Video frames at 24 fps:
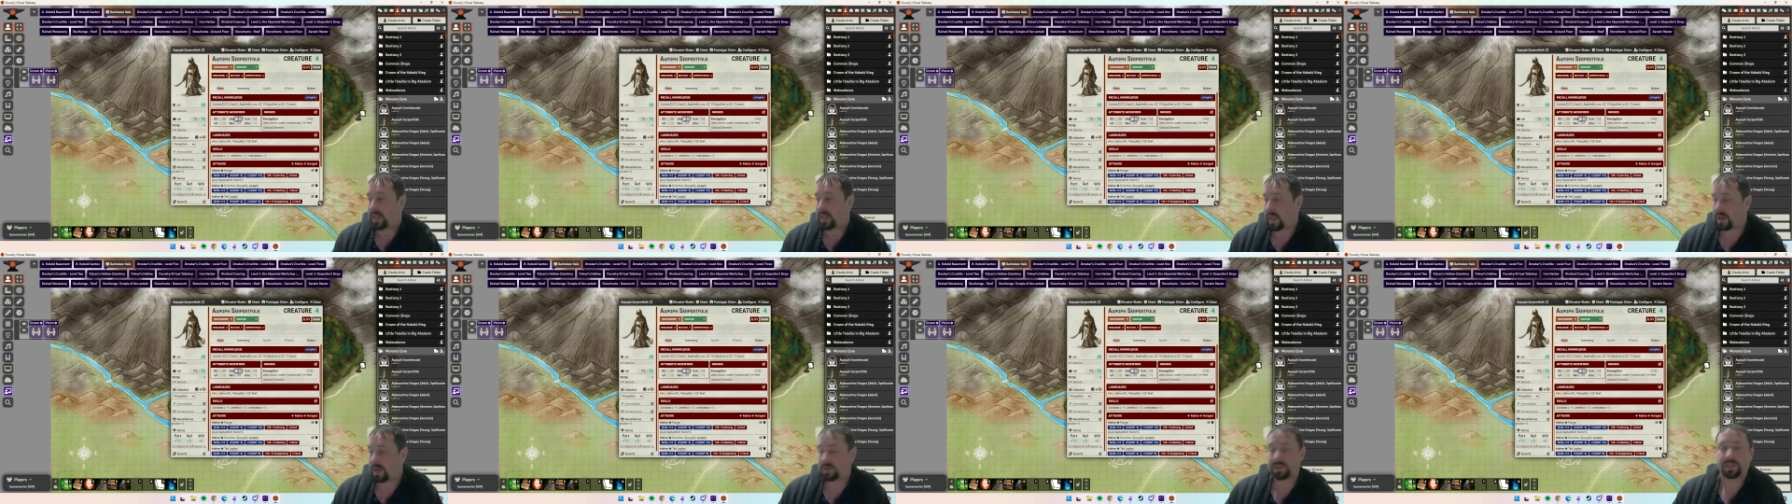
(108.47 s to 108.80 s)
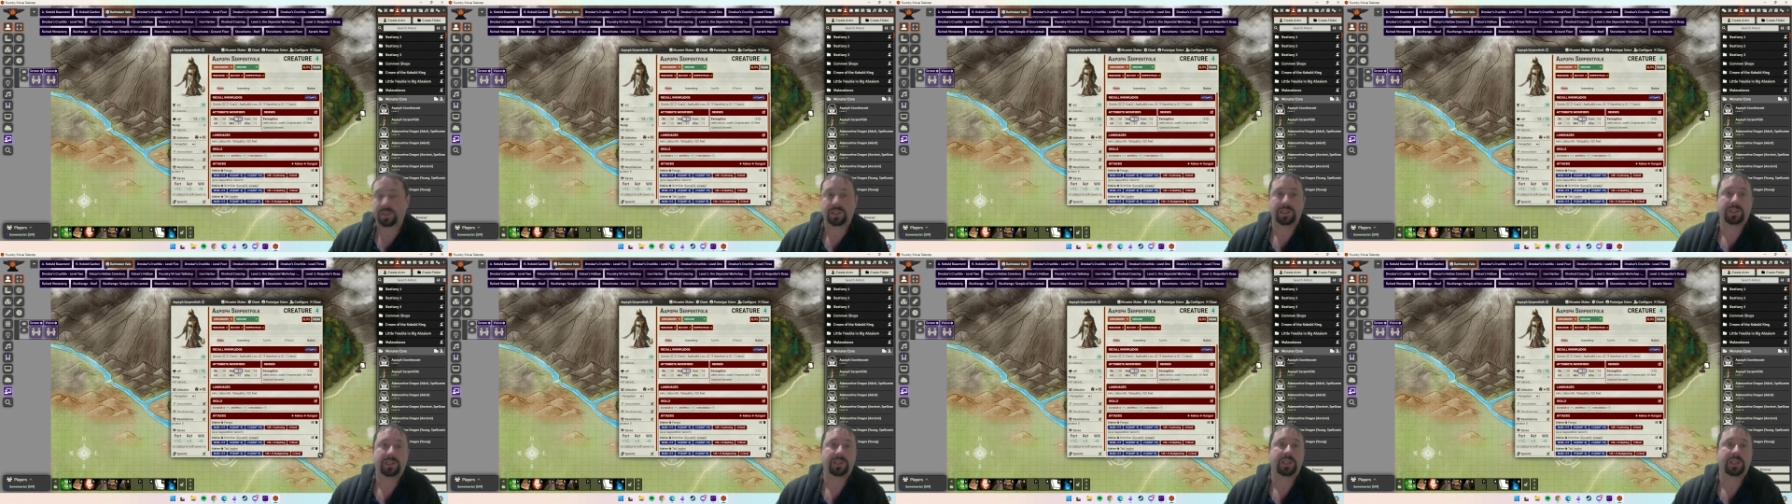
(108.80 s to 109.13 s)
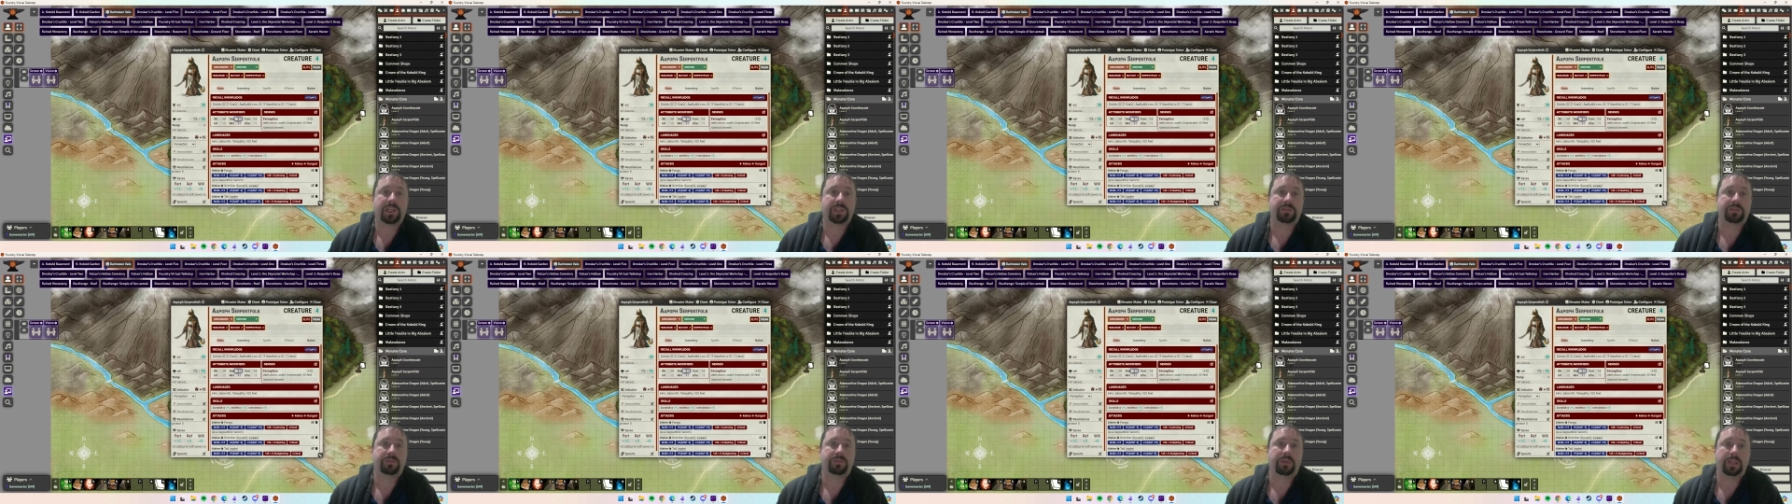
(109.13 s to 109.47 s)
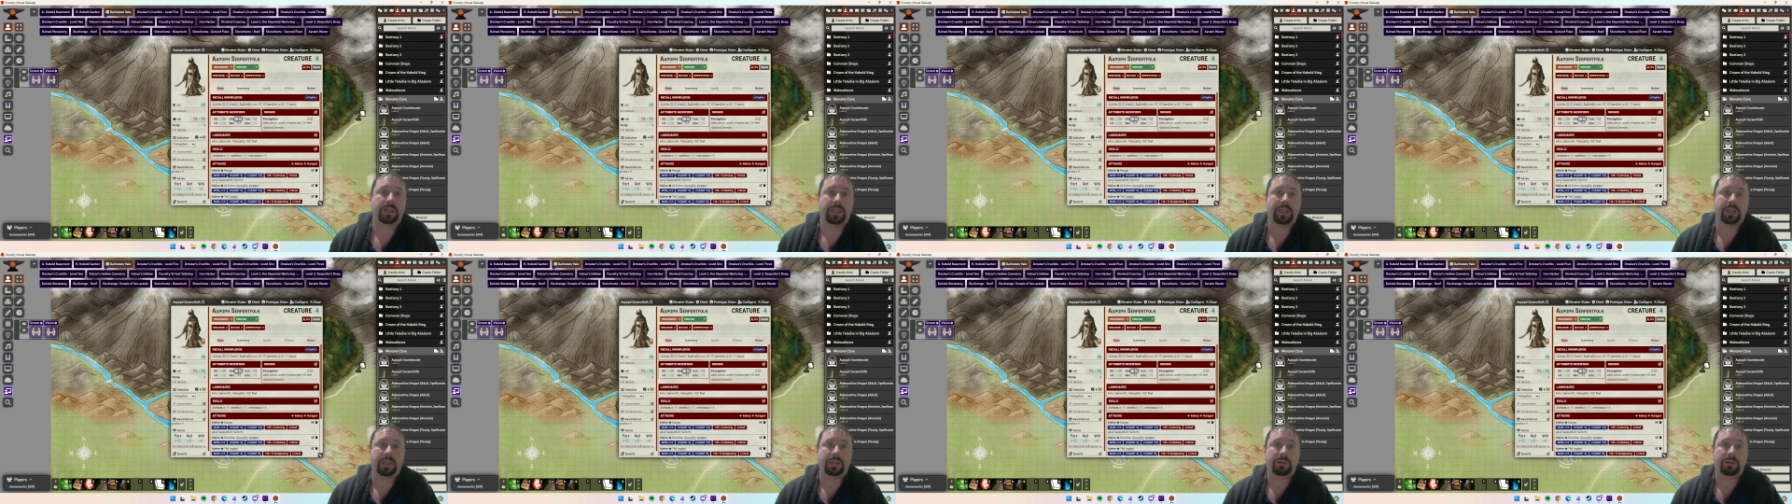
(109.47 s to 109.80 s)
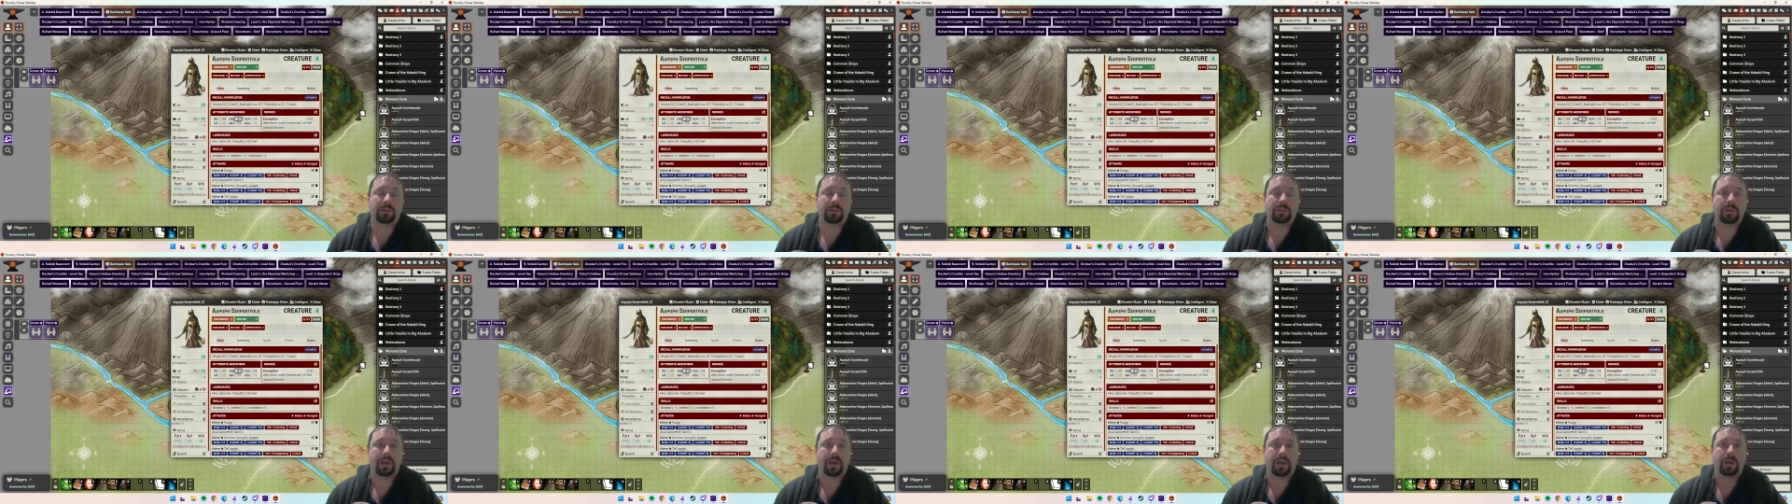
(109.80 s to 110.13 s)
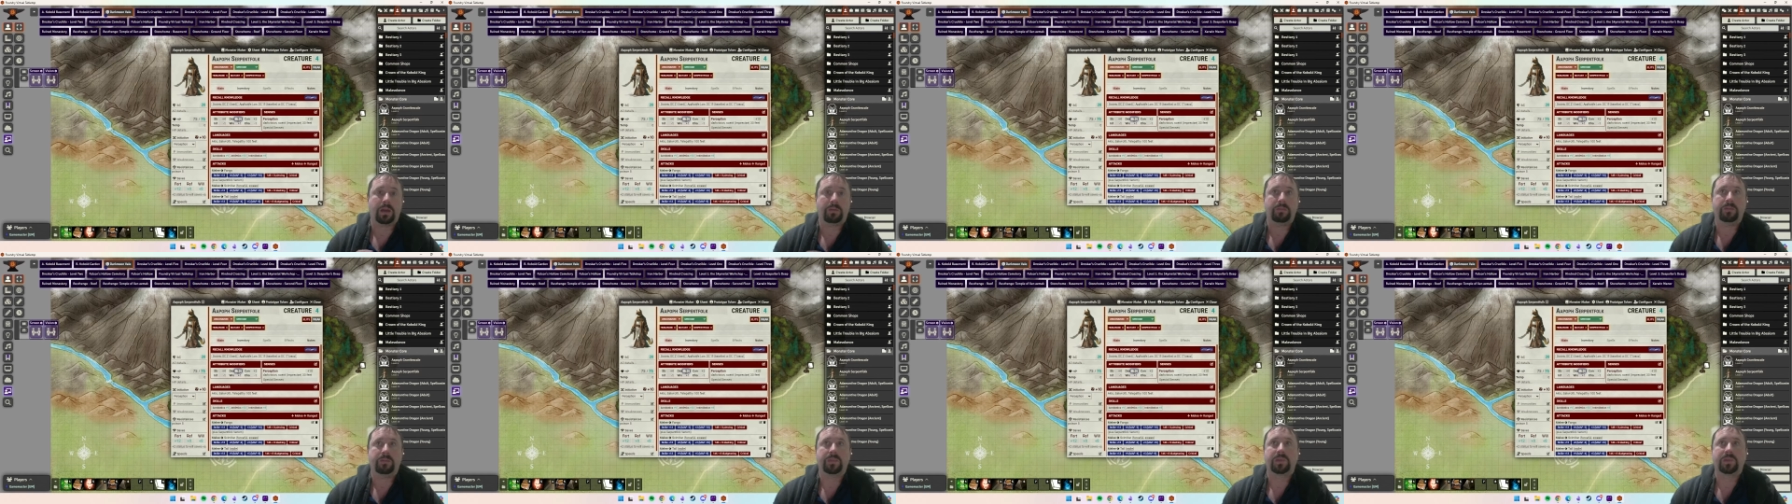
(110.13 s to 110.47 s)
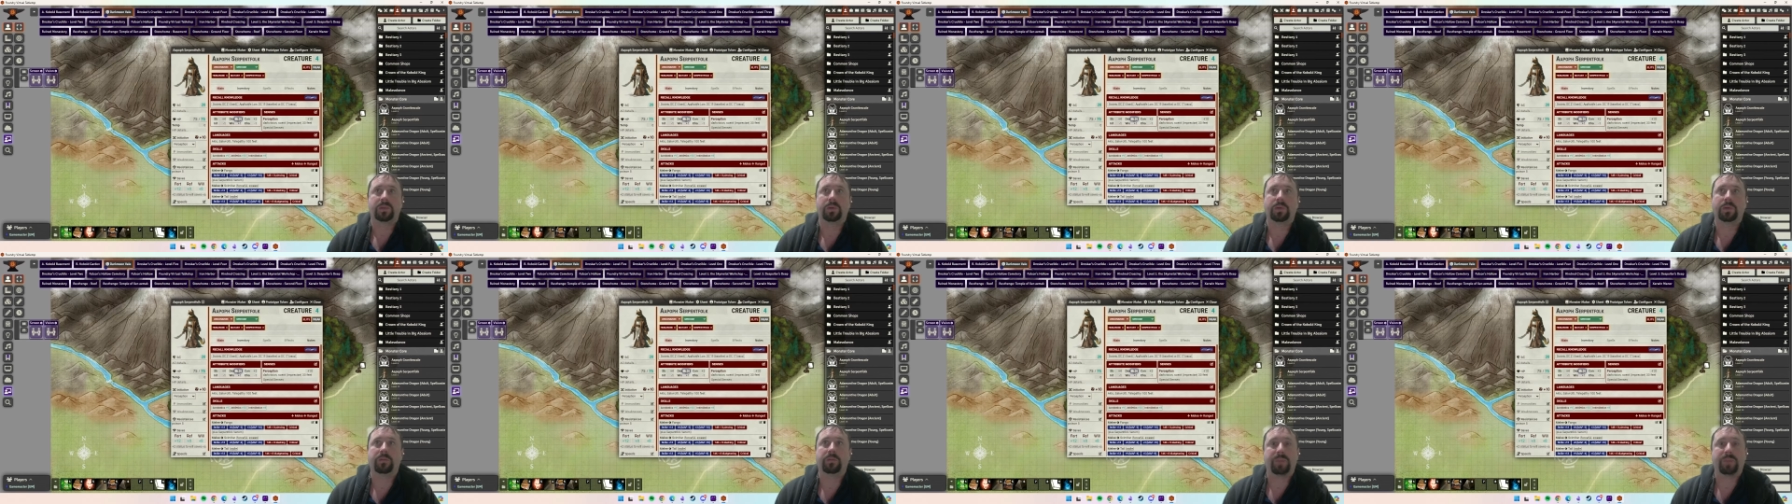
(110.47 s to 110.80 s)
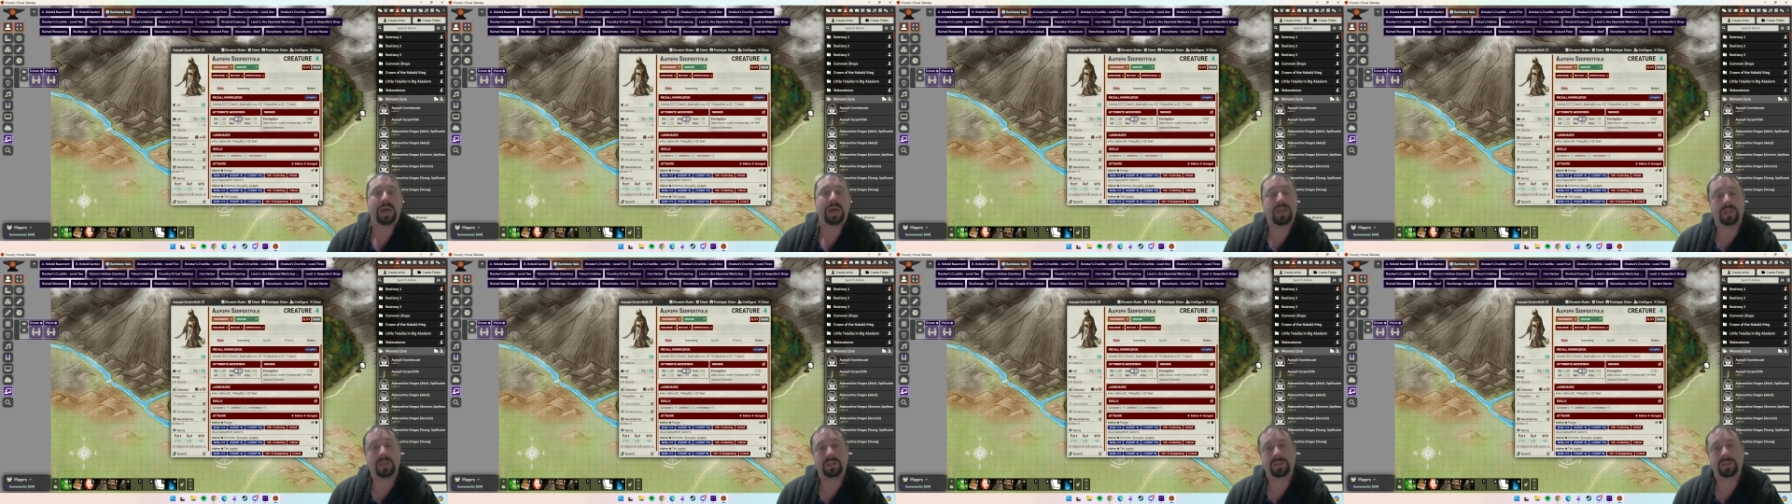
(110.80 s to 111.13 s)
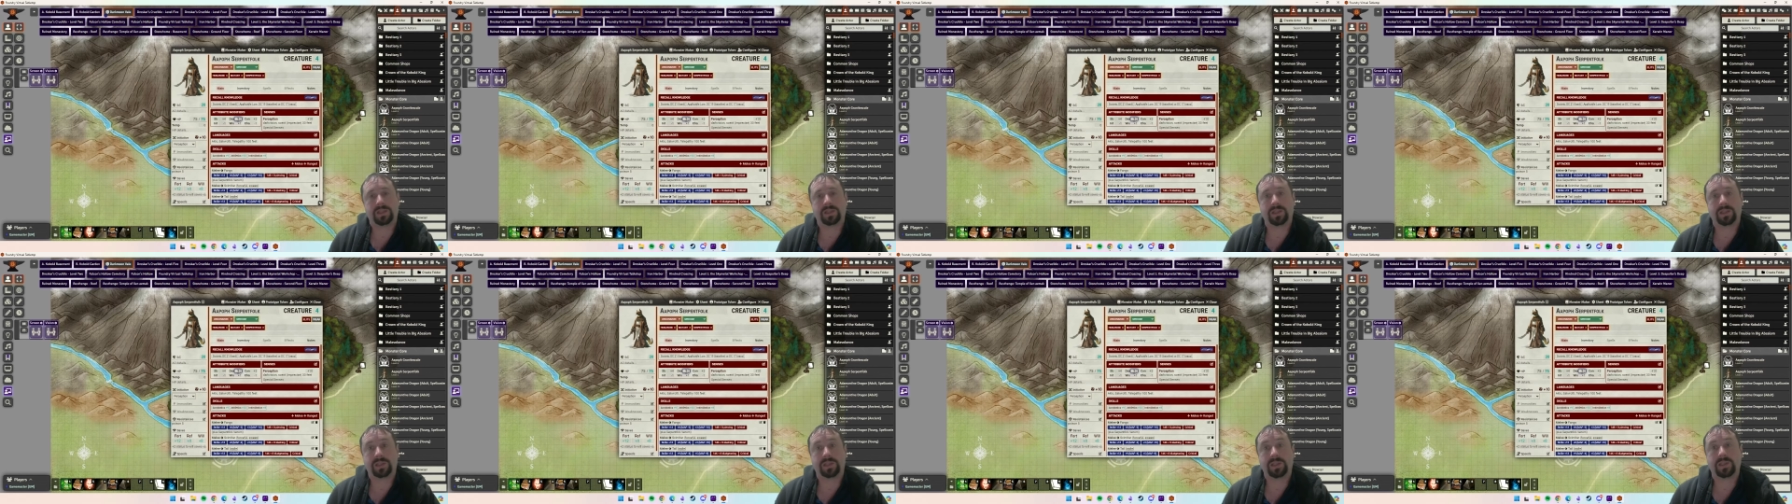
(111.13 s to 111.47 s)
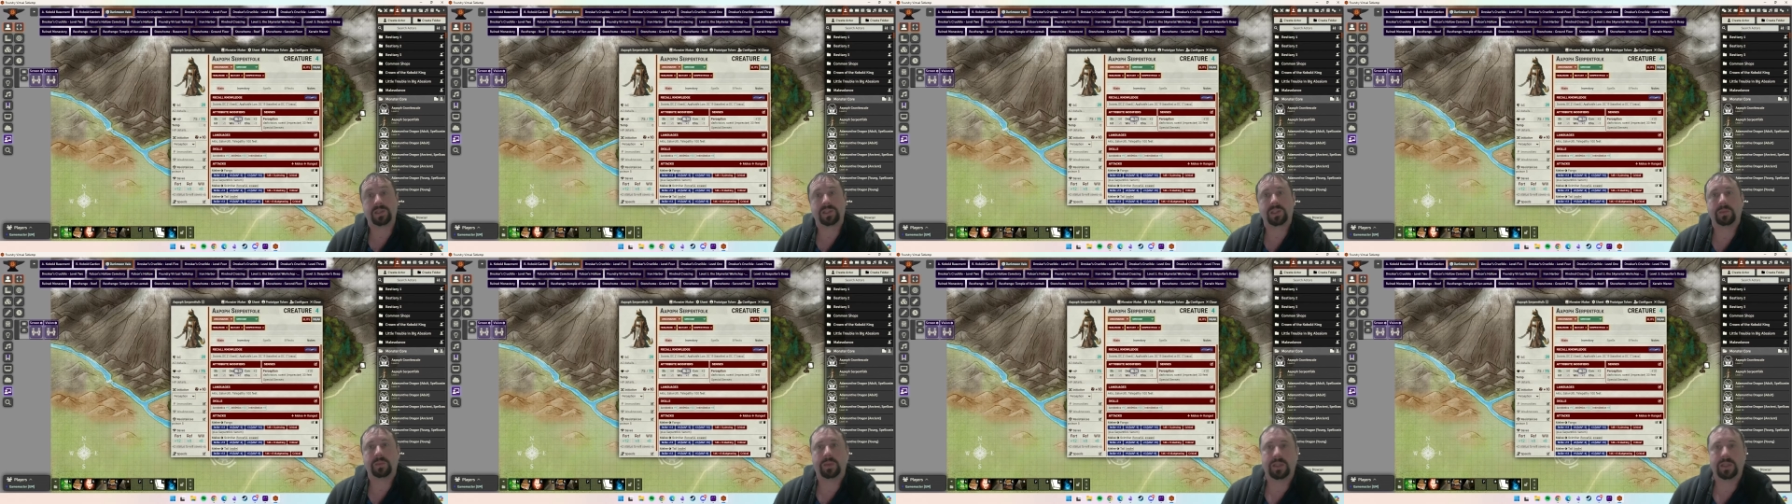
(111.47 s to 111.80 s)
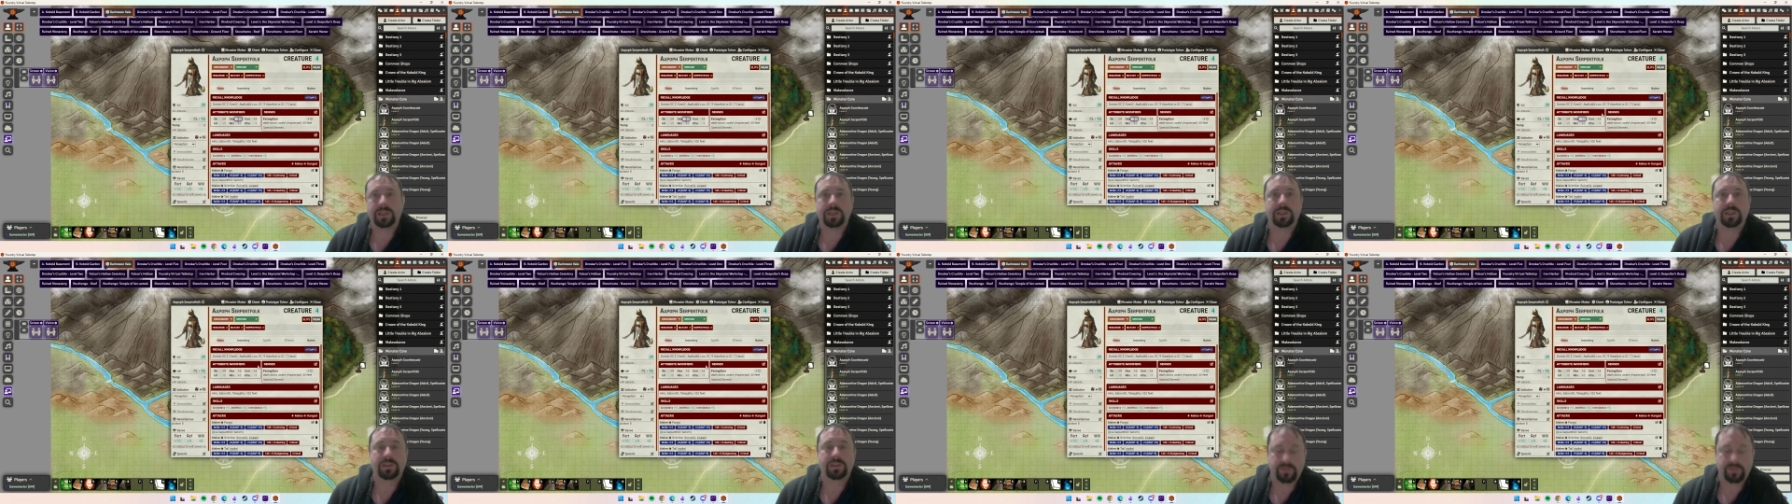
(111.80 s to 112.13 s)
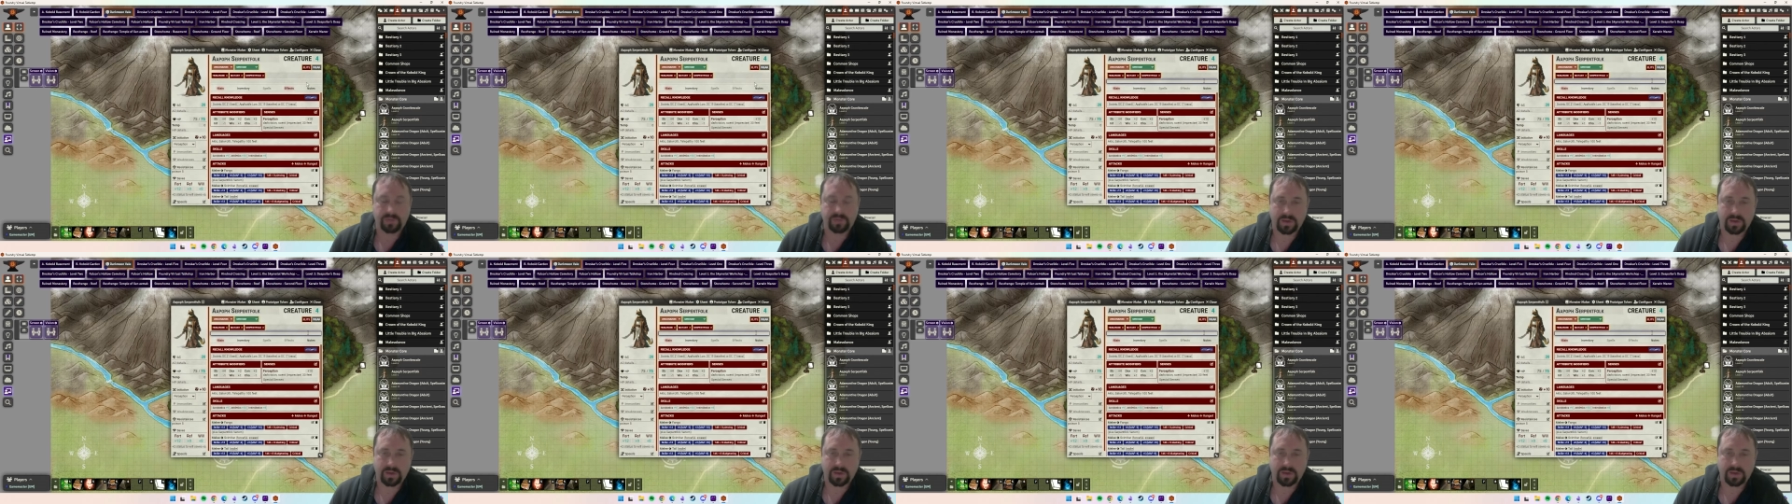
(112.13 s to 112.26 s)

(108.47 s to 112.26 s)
and how successfully sort of balanced the system is.